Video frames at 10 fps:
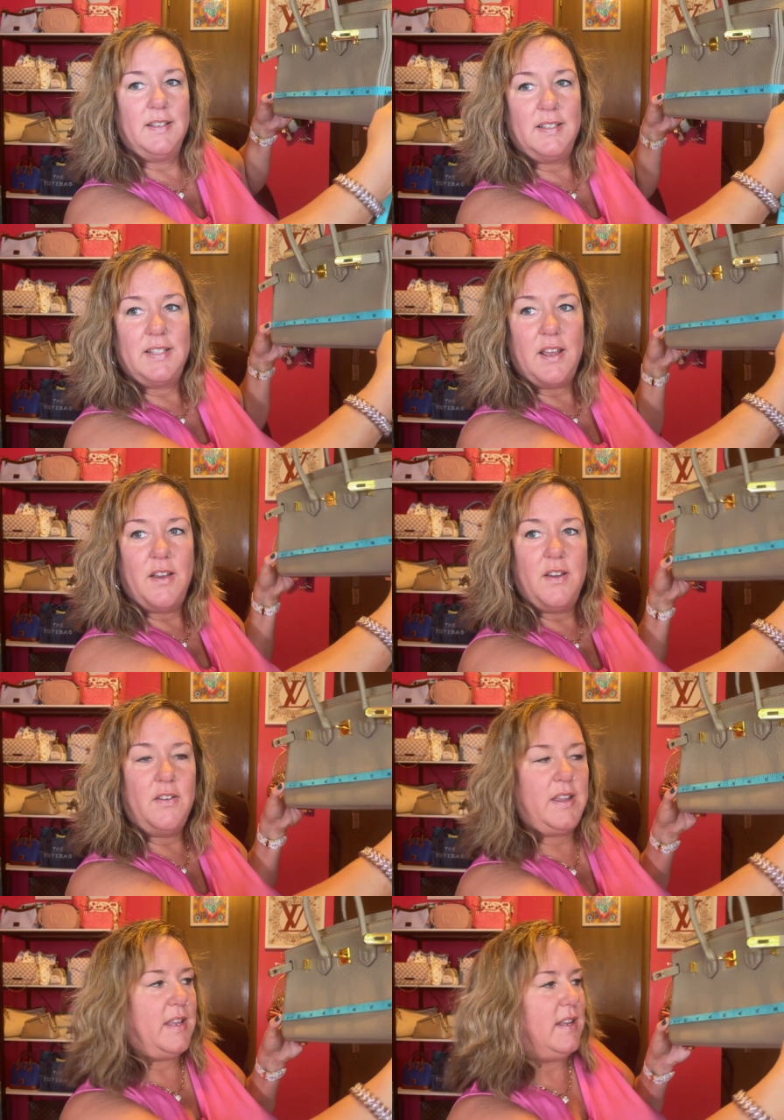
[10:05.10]

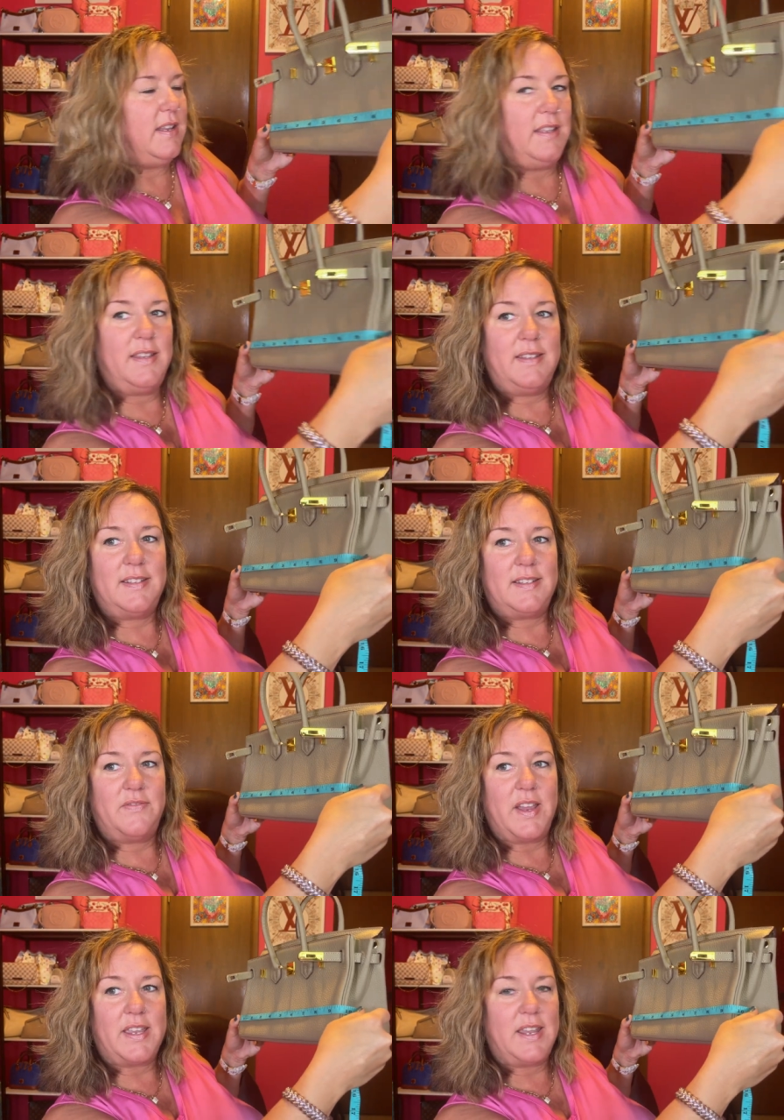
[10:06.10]
So it is,
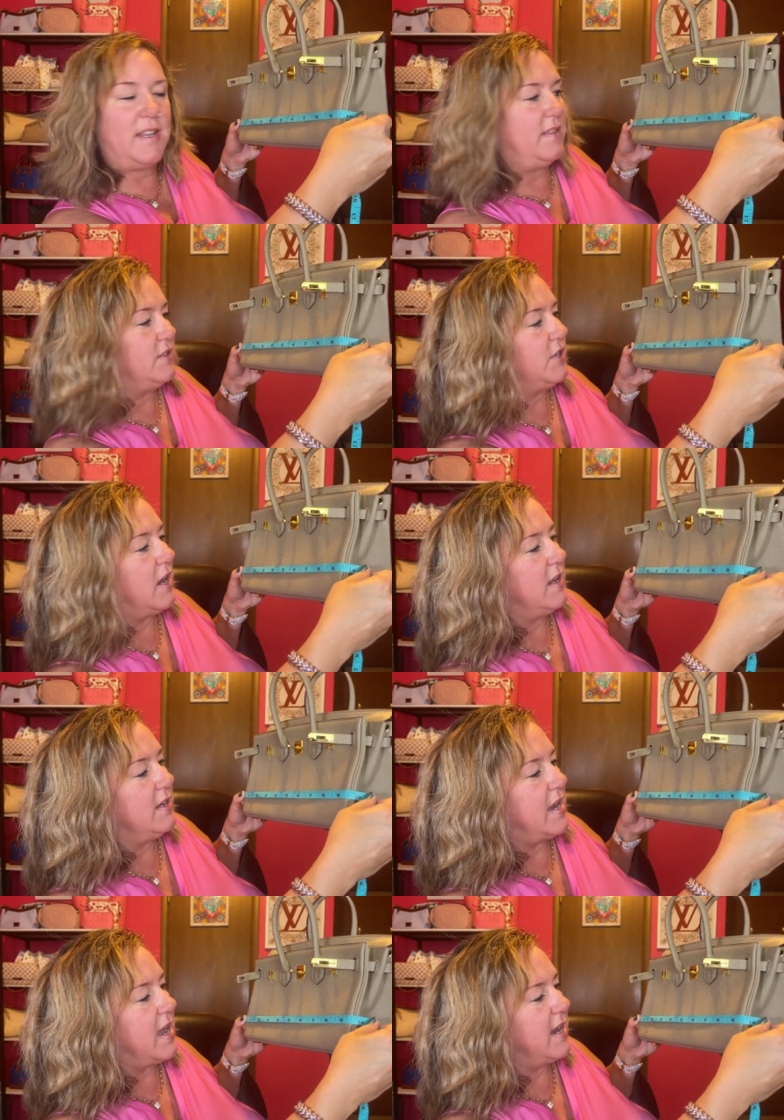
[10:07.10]
if I can get it in the
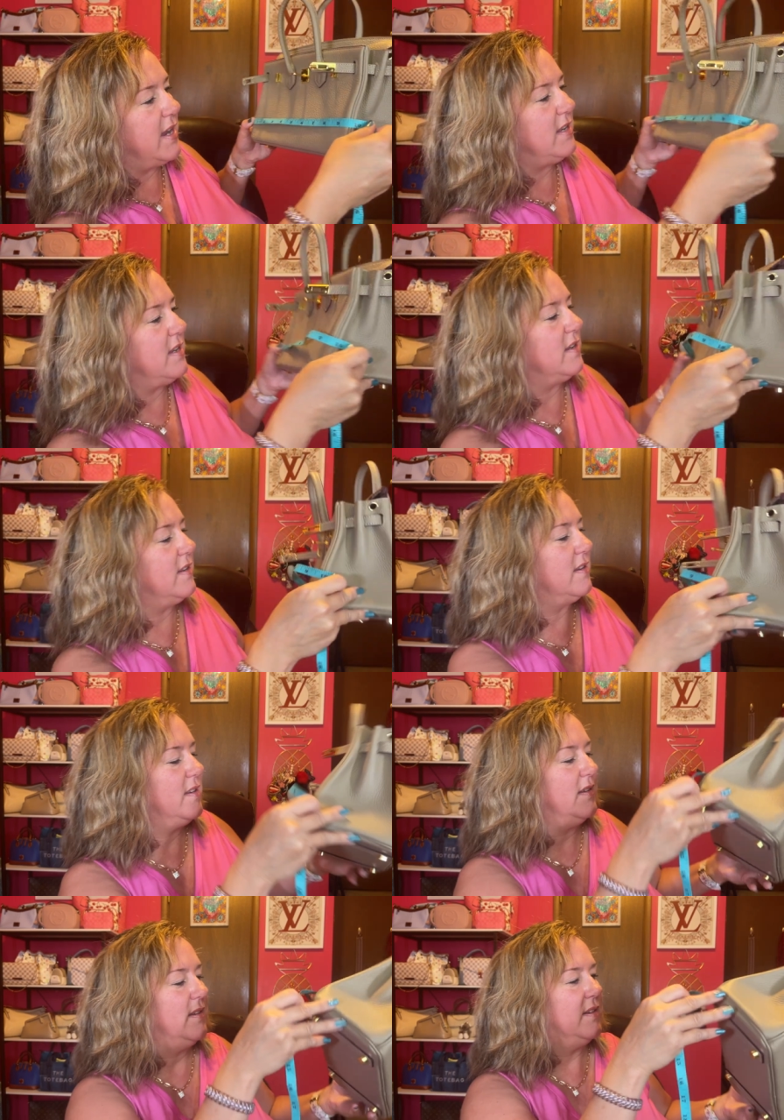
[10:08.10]
shot, nine
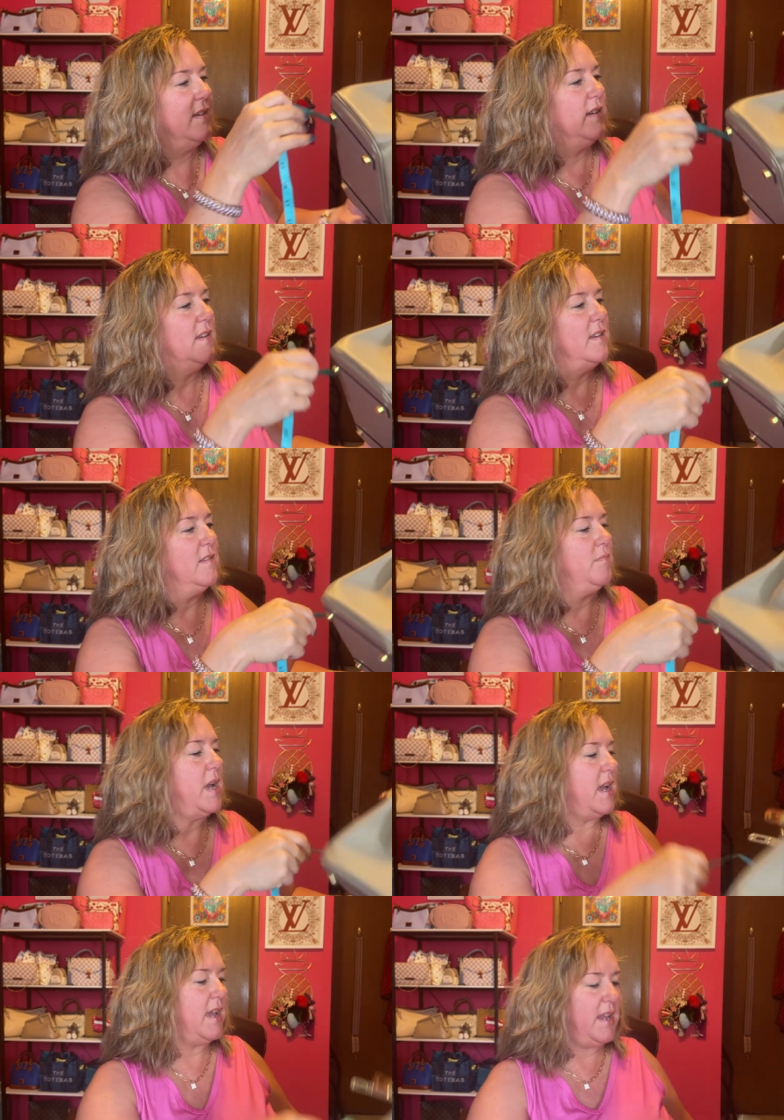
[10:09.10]

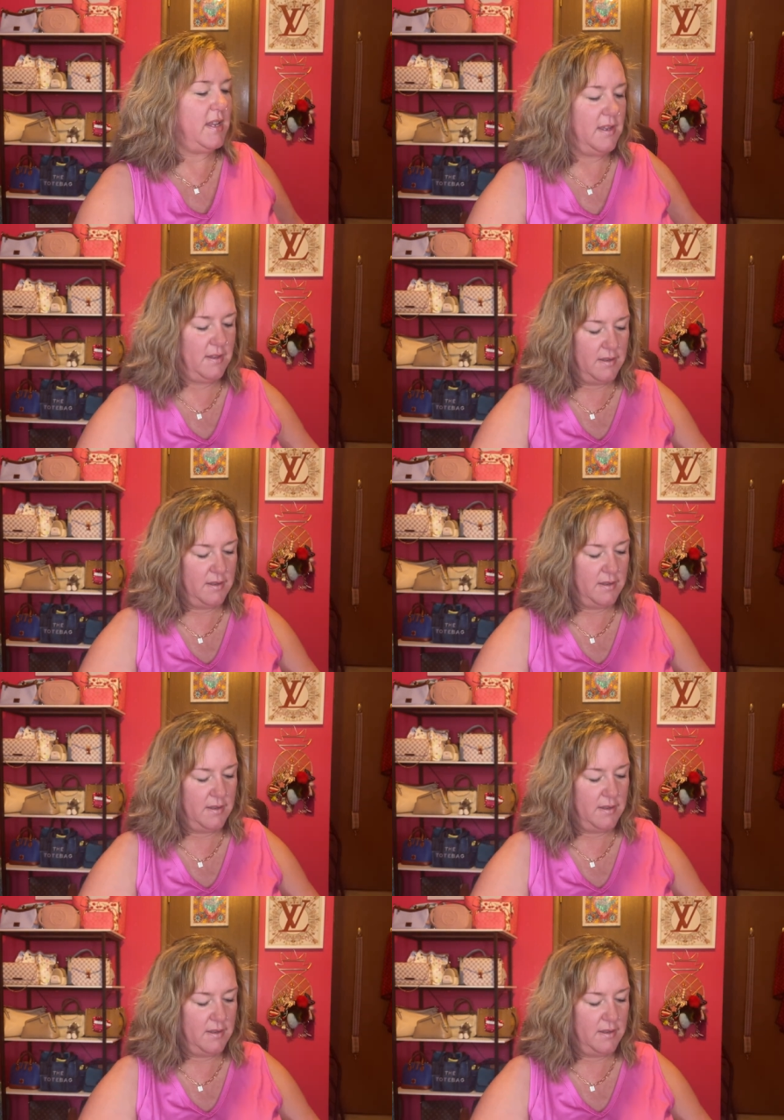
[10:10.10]
by,